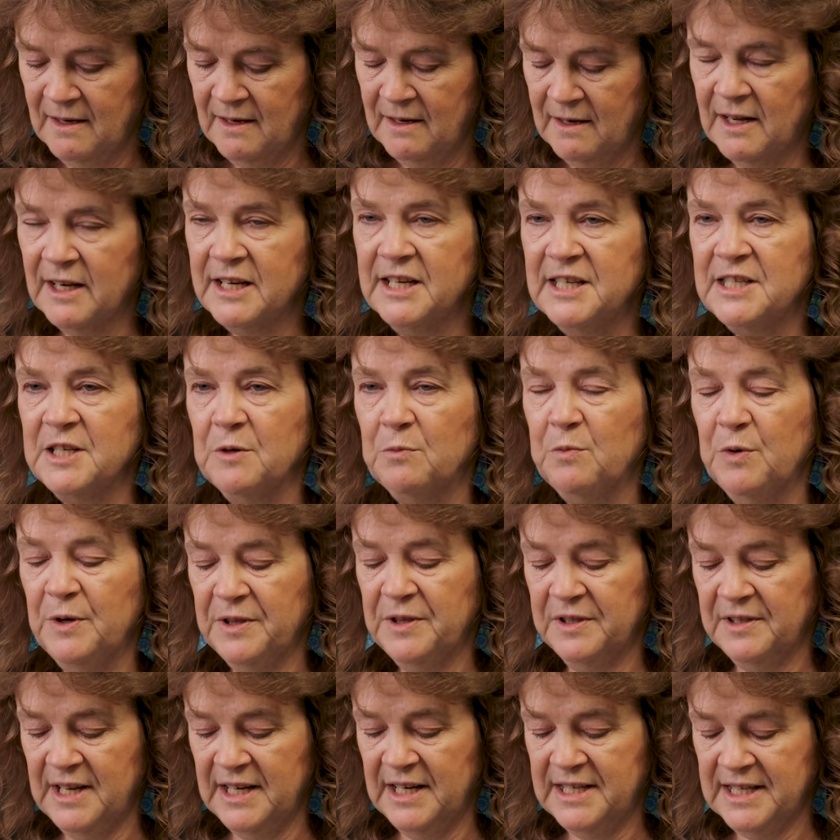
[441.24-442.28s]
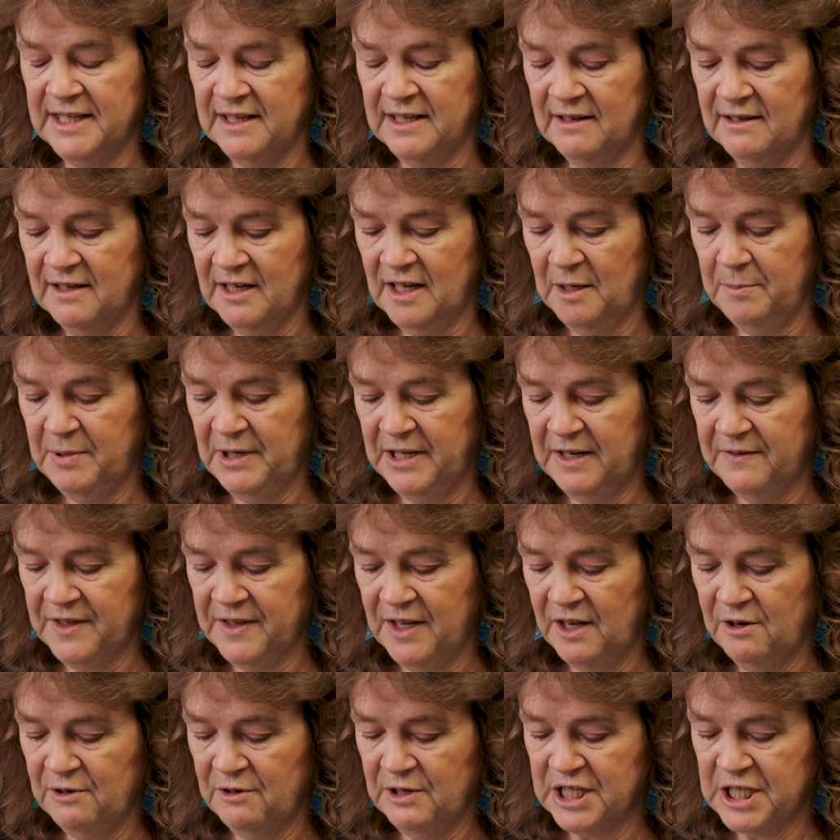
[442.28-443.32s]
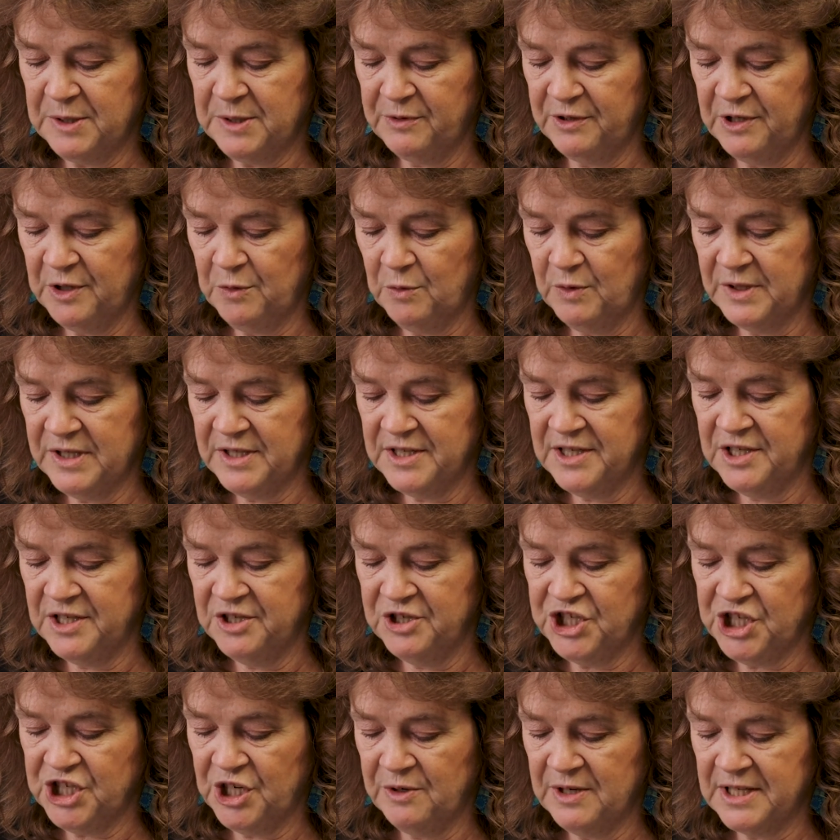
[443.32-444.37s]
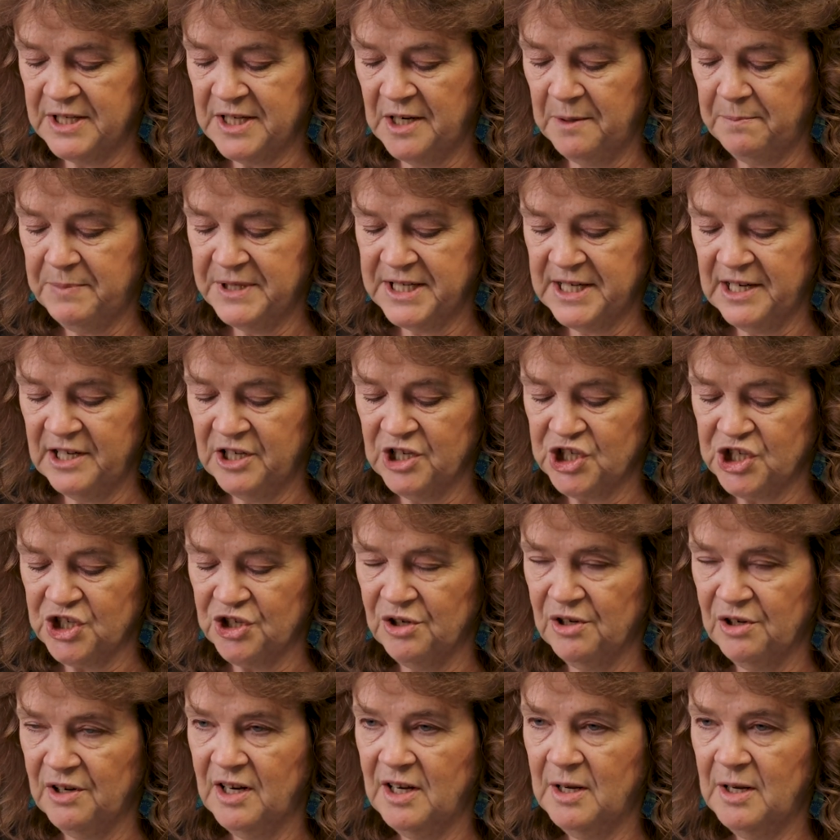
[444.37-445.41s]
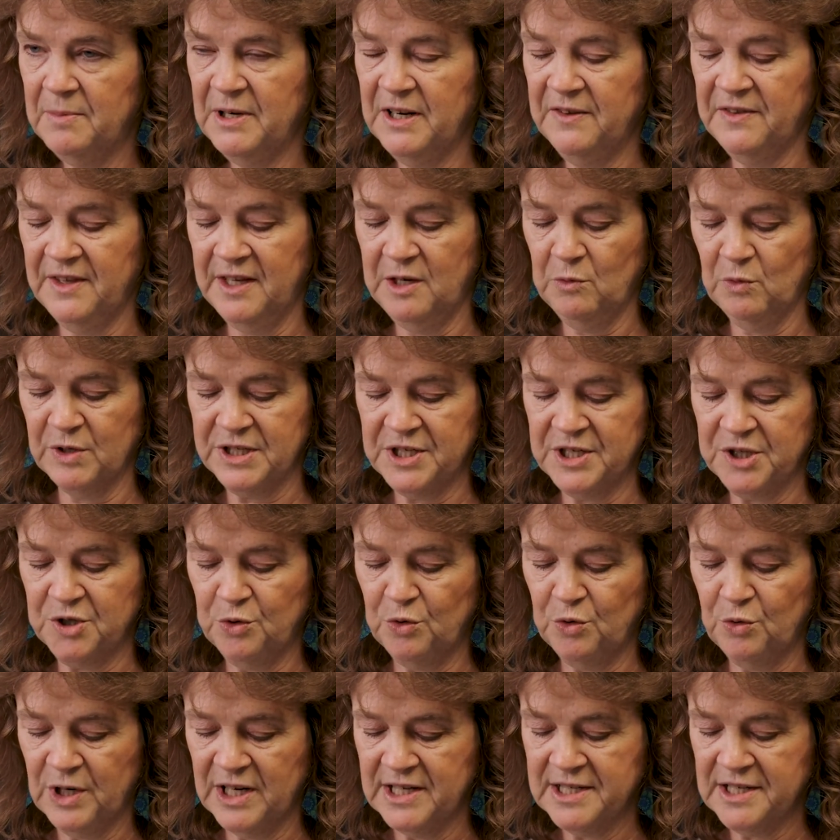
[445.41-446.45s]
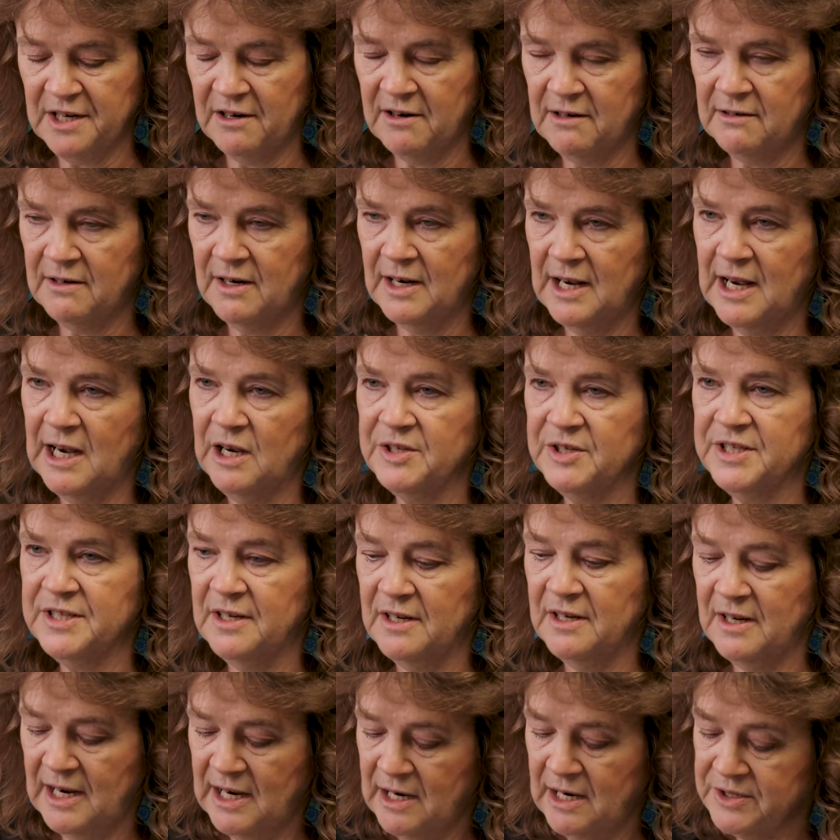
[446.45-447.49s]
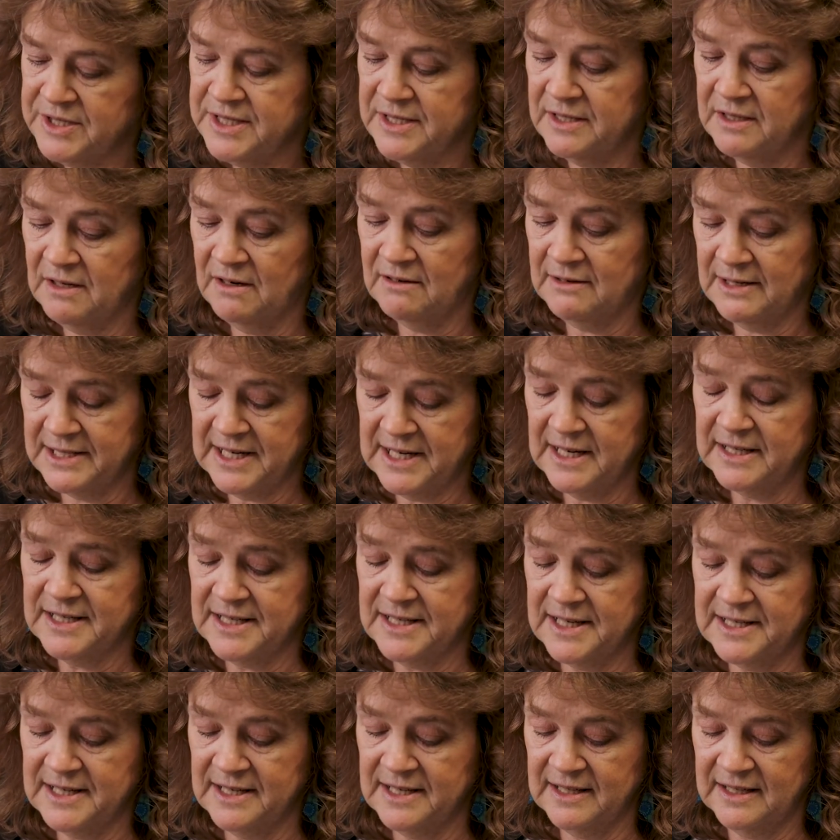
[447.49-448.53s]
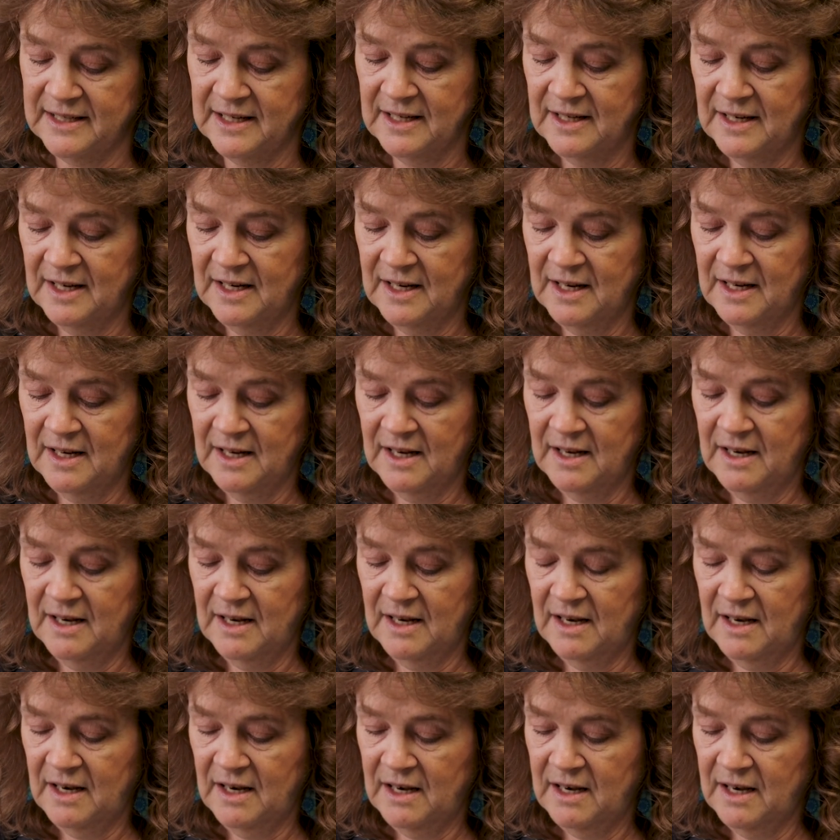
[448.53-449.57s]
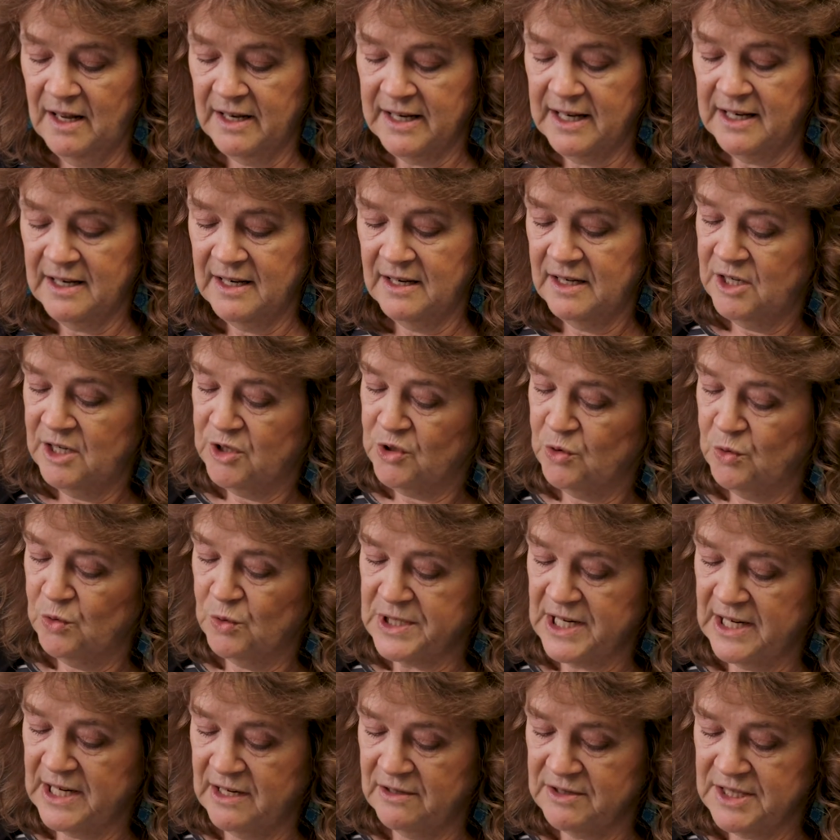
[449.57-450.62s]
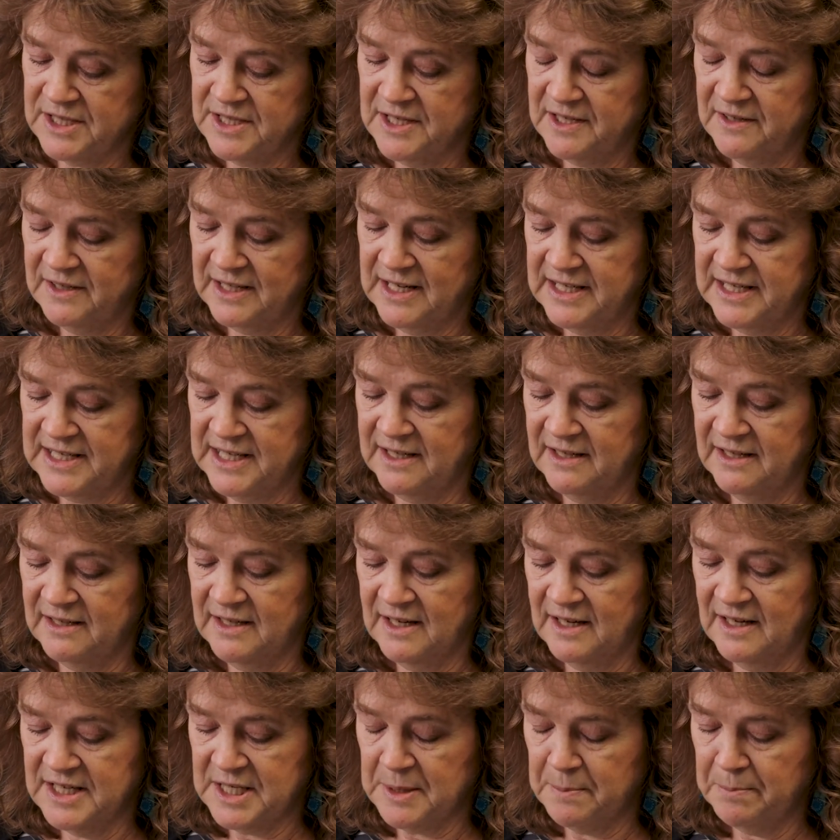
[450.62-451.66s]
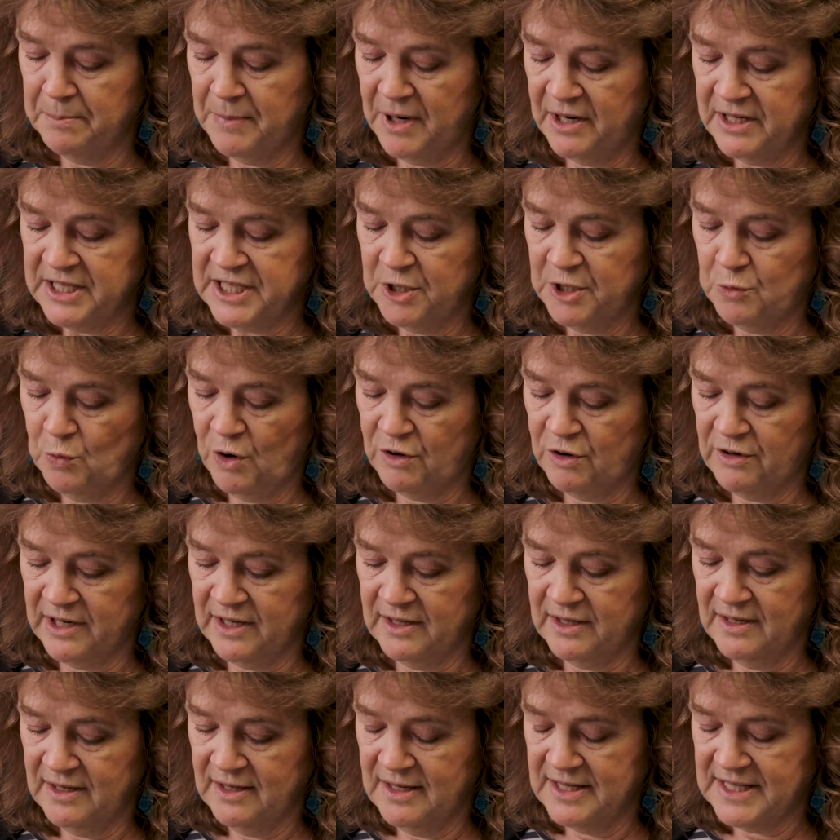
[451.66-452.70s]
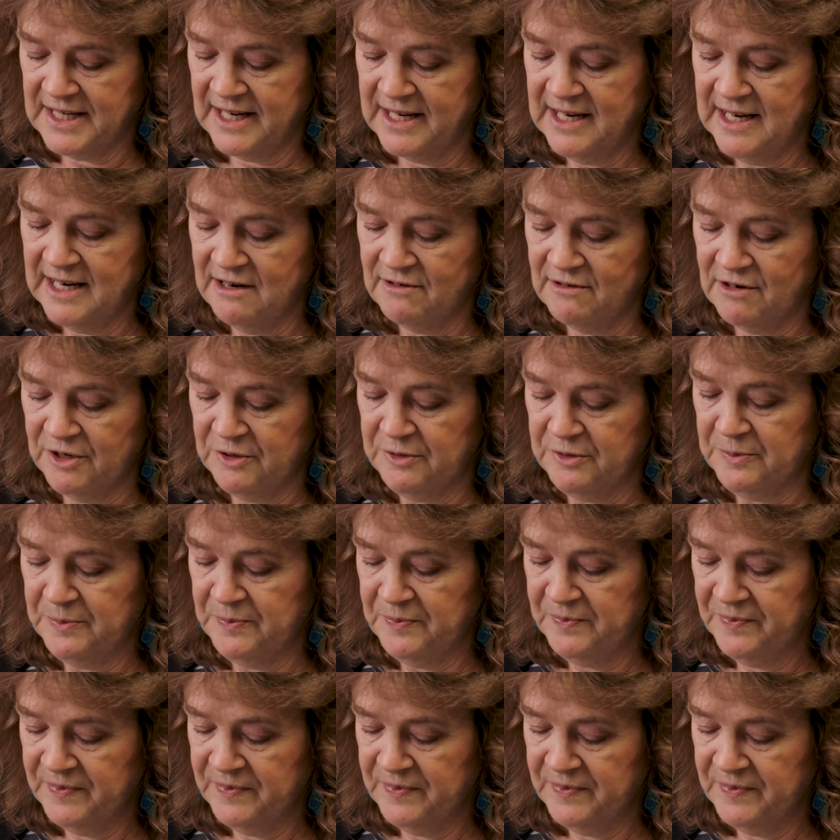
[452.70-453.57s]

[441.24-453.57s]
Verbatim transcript: Like he did with Gideon, I believe the Holy Spirit wants to show us our potential. I believe that he wants to call us our, out, out in our identity, like he called out Gideon as a mighty warrior, as a hero.